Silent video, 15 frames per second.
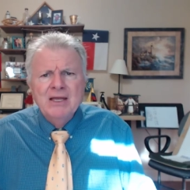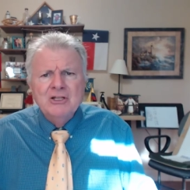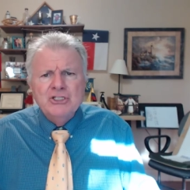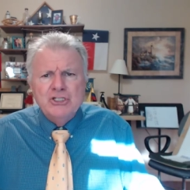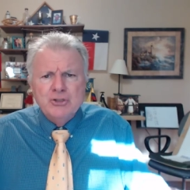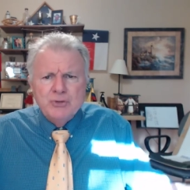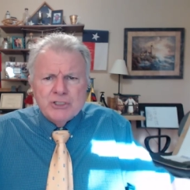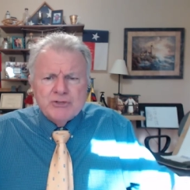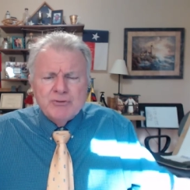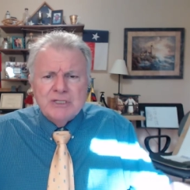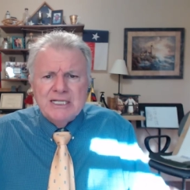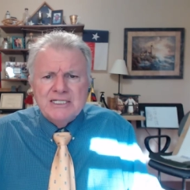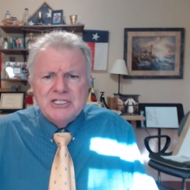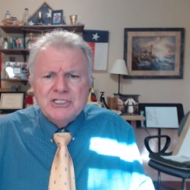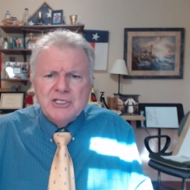Jewish
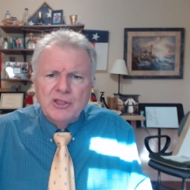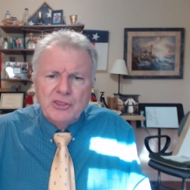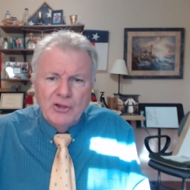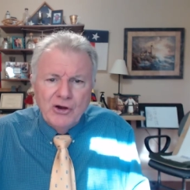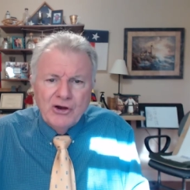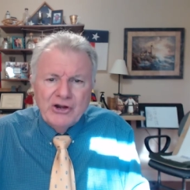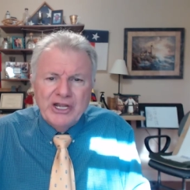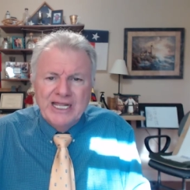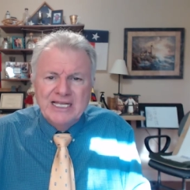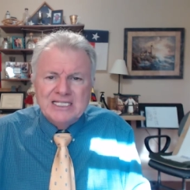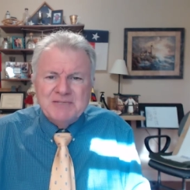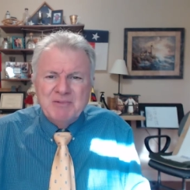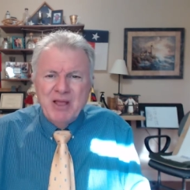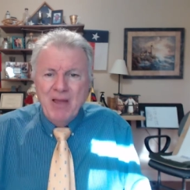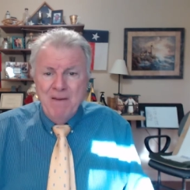religious
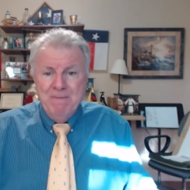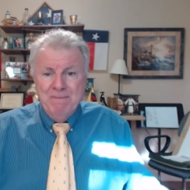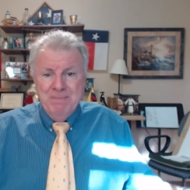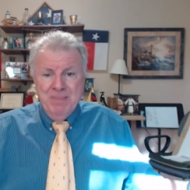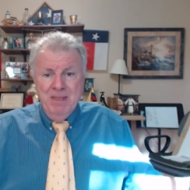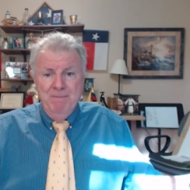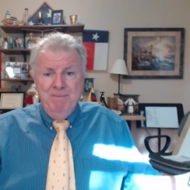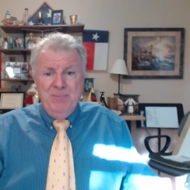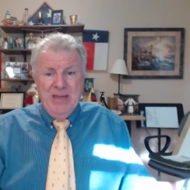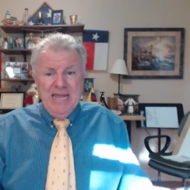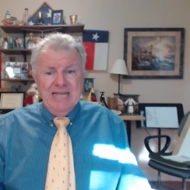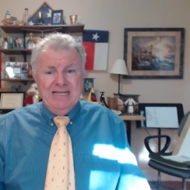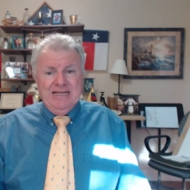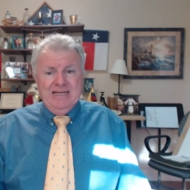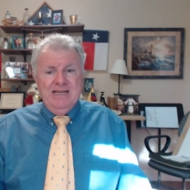authorities,
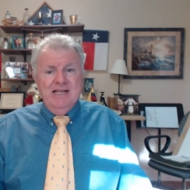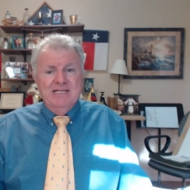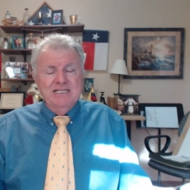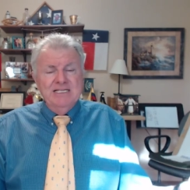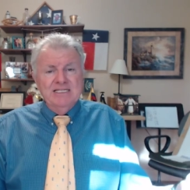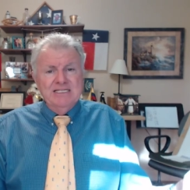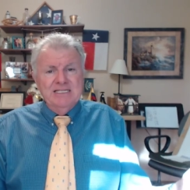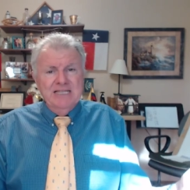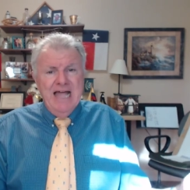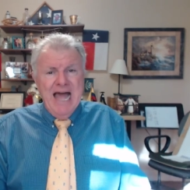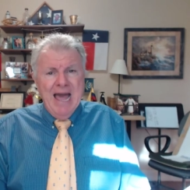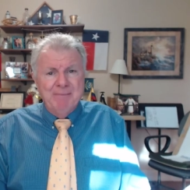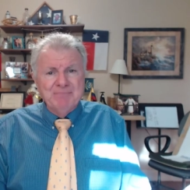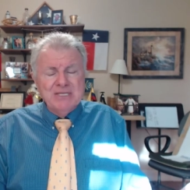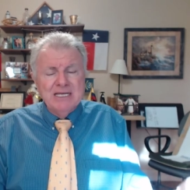beaten,
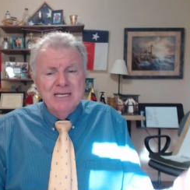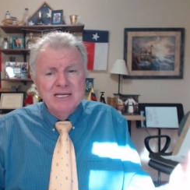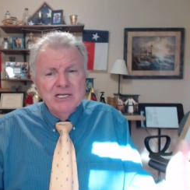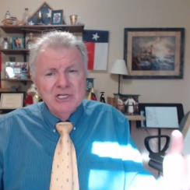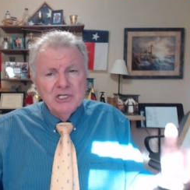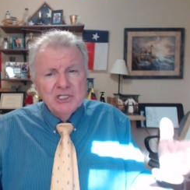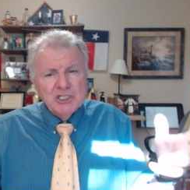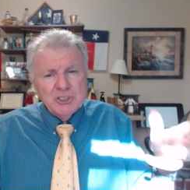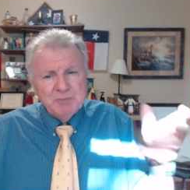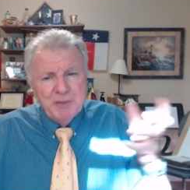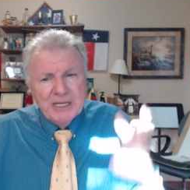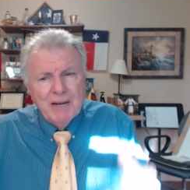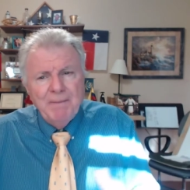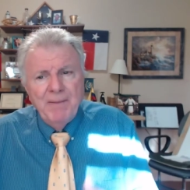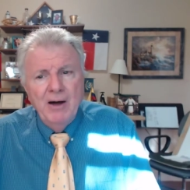slapped,
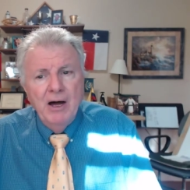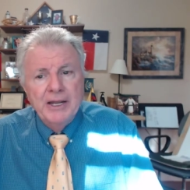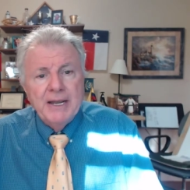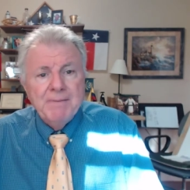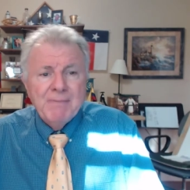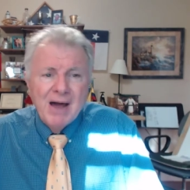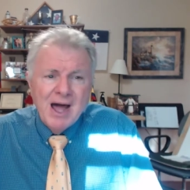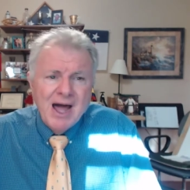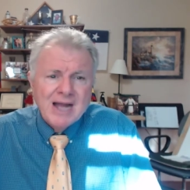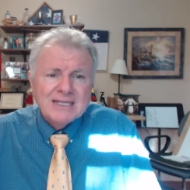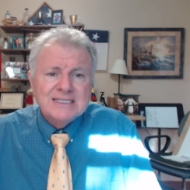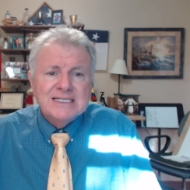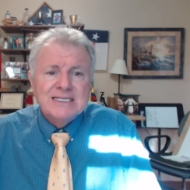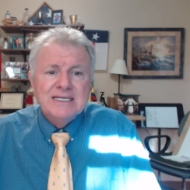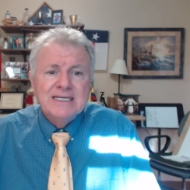spit upon, and
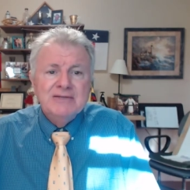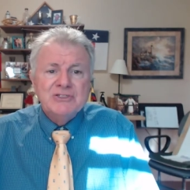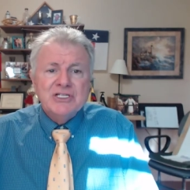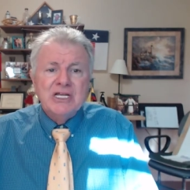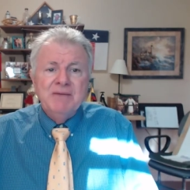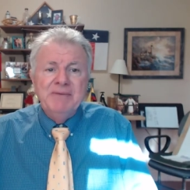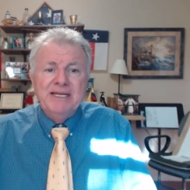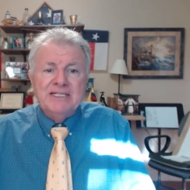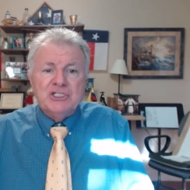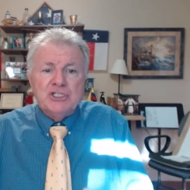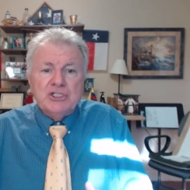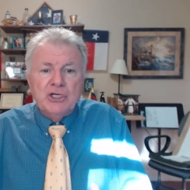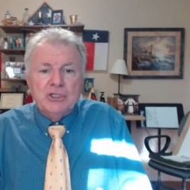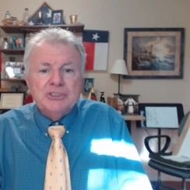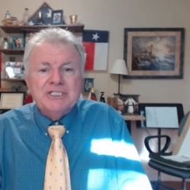mocked. He was going to be
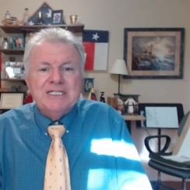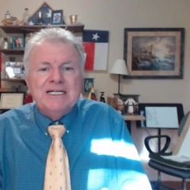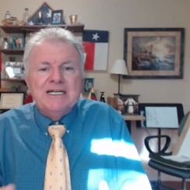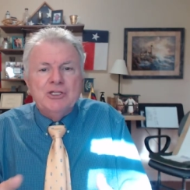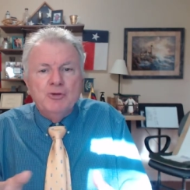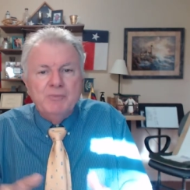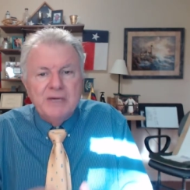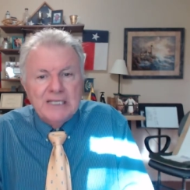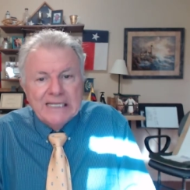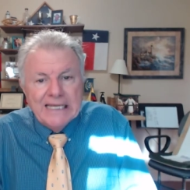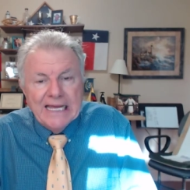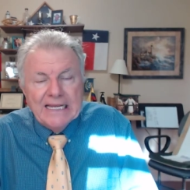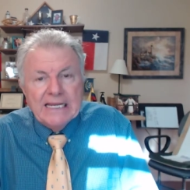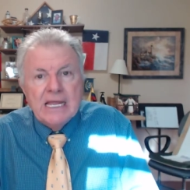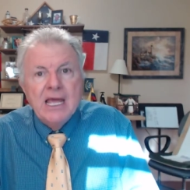insulted and
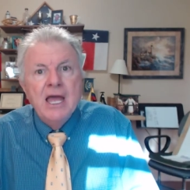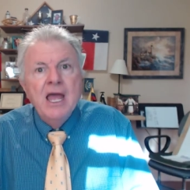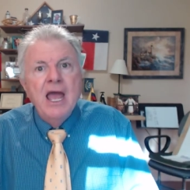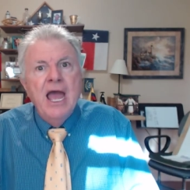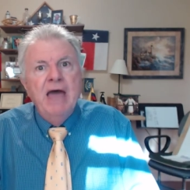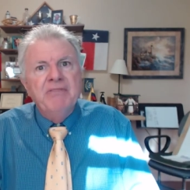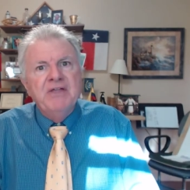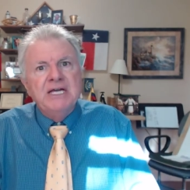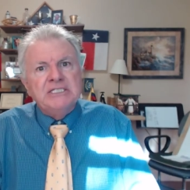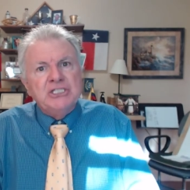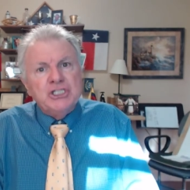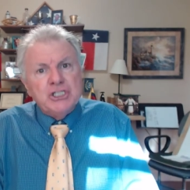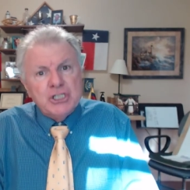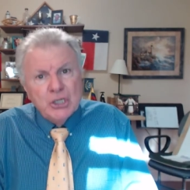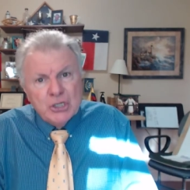humiliated and then
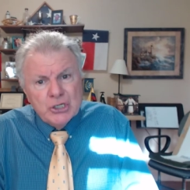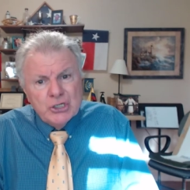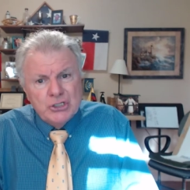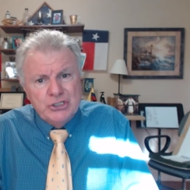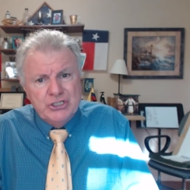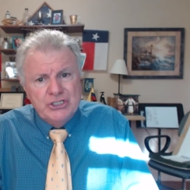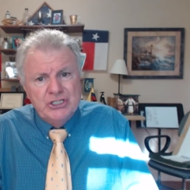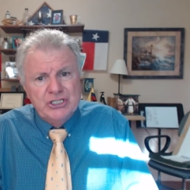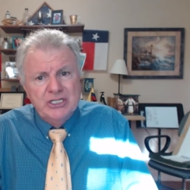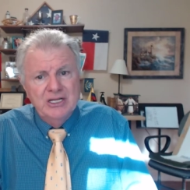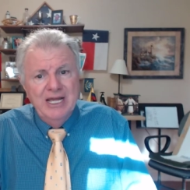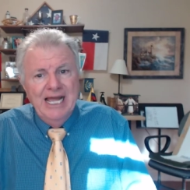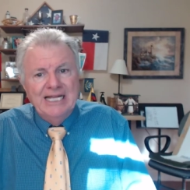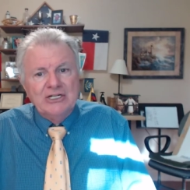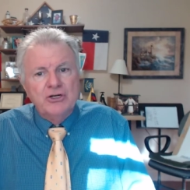scourged
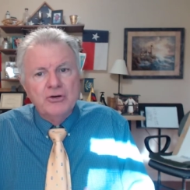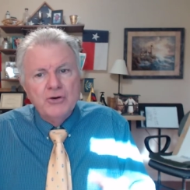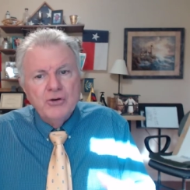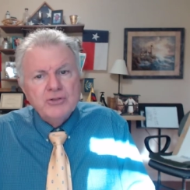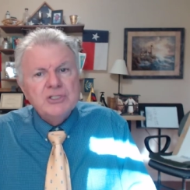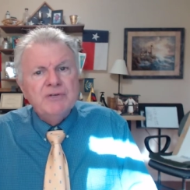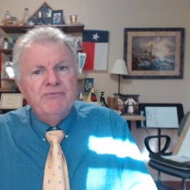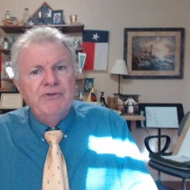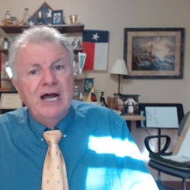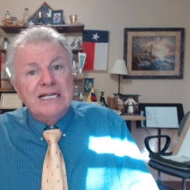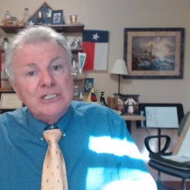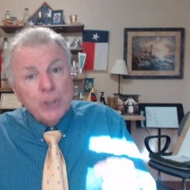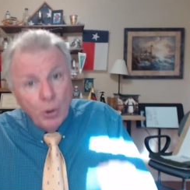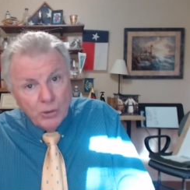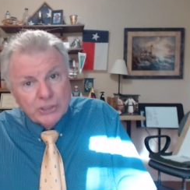and
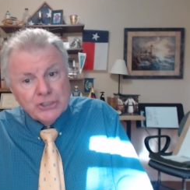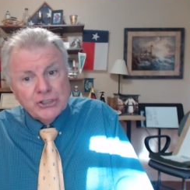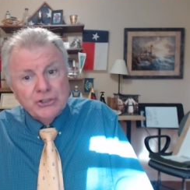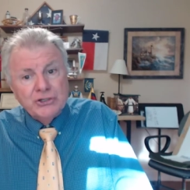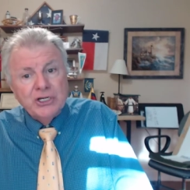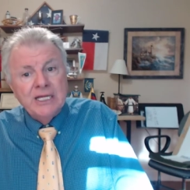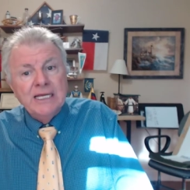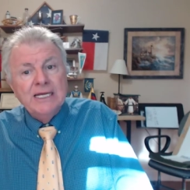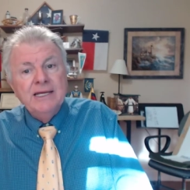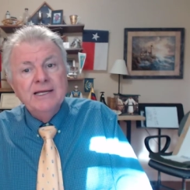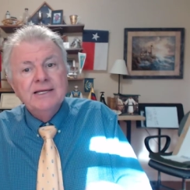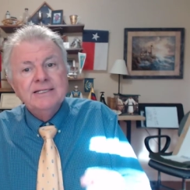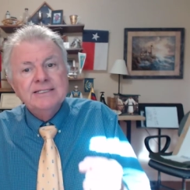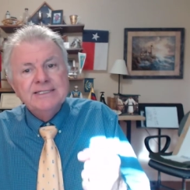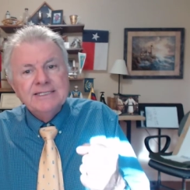crucified, tortured
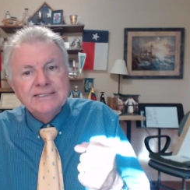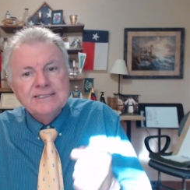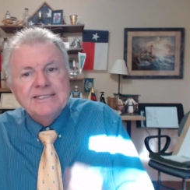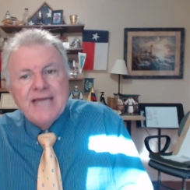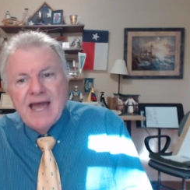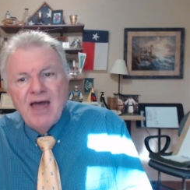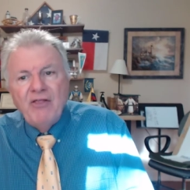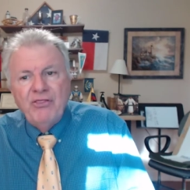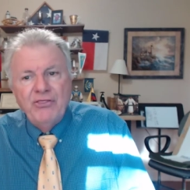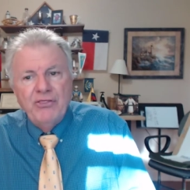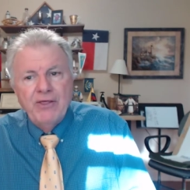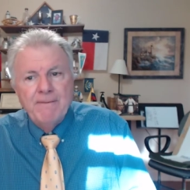to death.